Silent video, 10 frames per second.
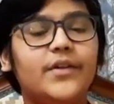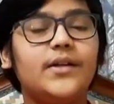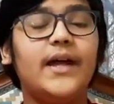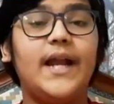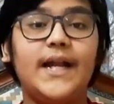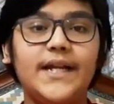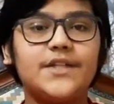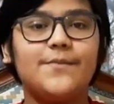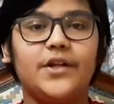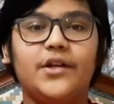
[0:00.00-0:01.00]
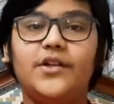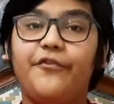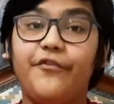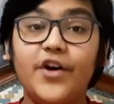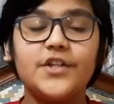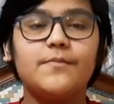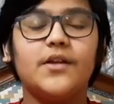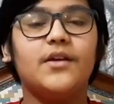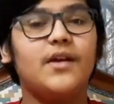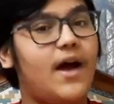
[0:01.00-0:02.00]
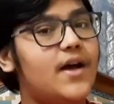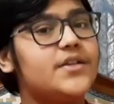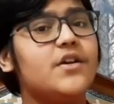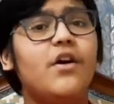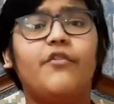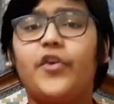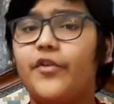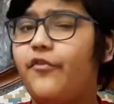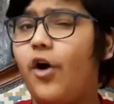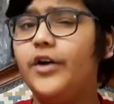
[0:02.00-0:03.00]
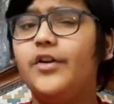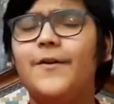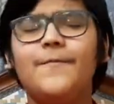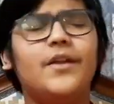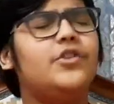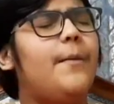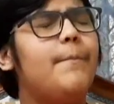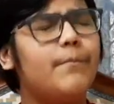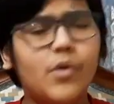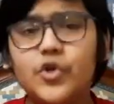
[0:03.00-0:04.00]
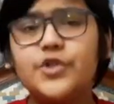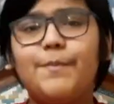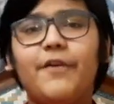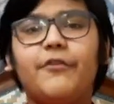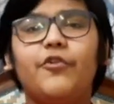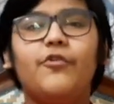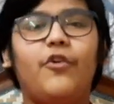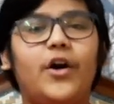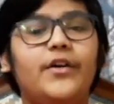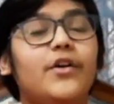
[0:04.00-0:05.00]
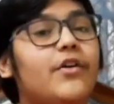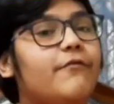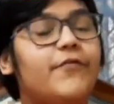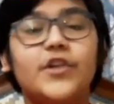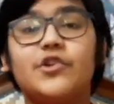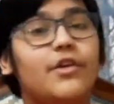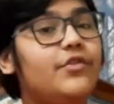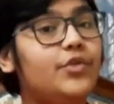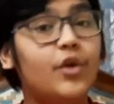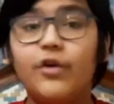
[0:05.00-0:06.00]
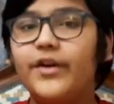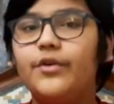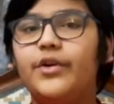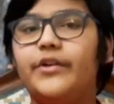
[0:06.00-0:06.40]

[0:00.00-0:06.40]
with the eldest brother, the first brother asked for a wand, the most powerful wand which no one could